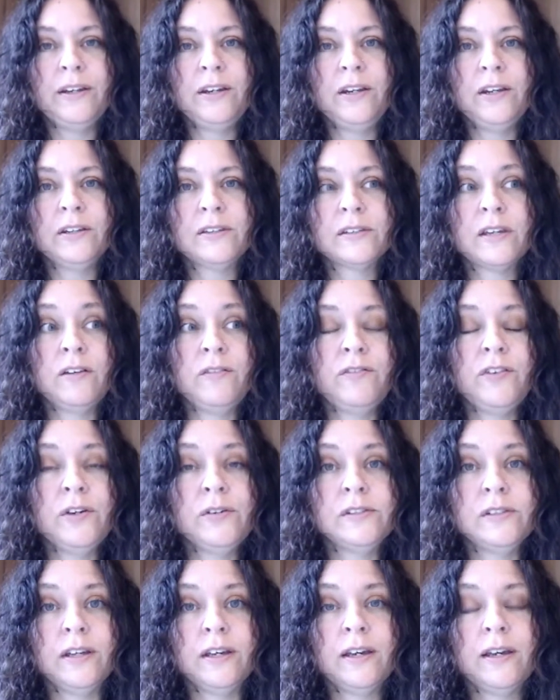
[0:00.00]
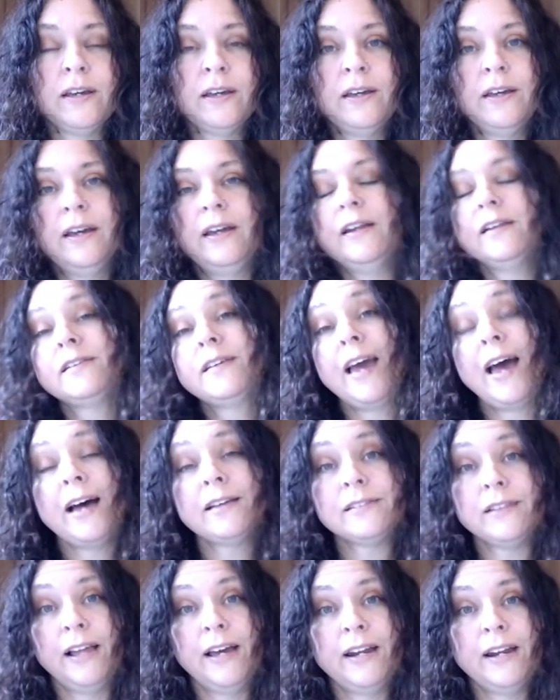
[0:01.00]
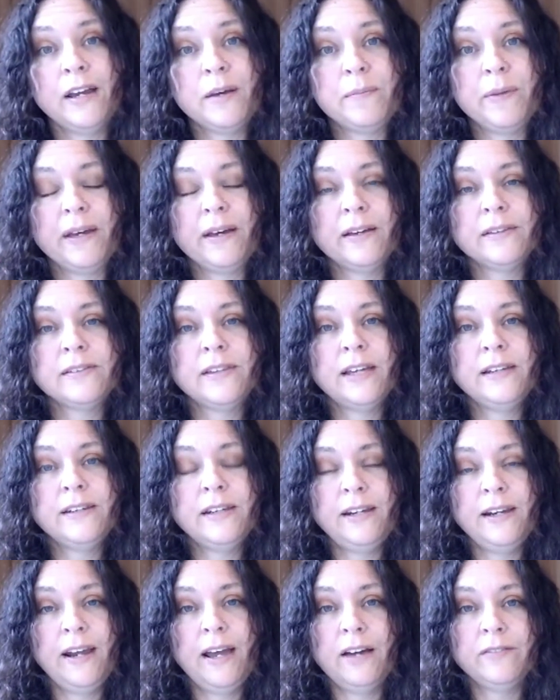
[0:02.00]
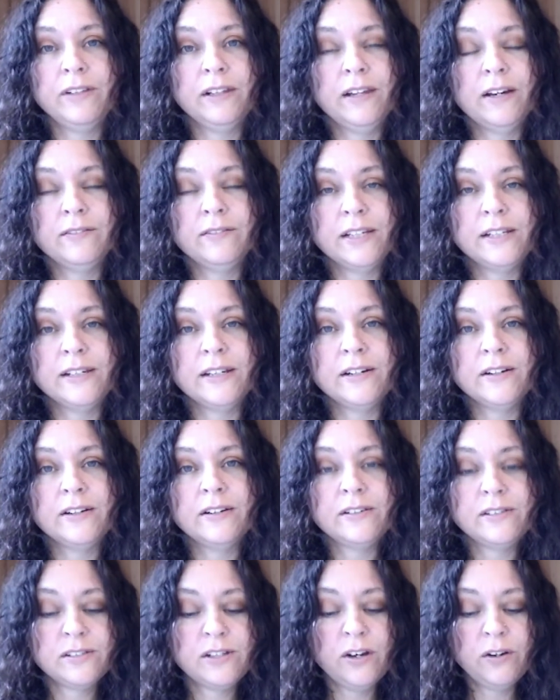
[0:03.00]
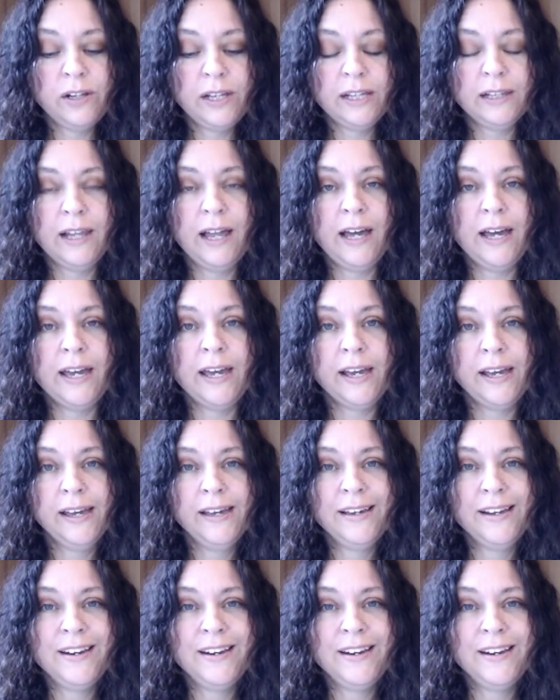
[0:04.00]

it's confusing and it's gaslighting because they didn't have a lovely dinner. They're just totally lying.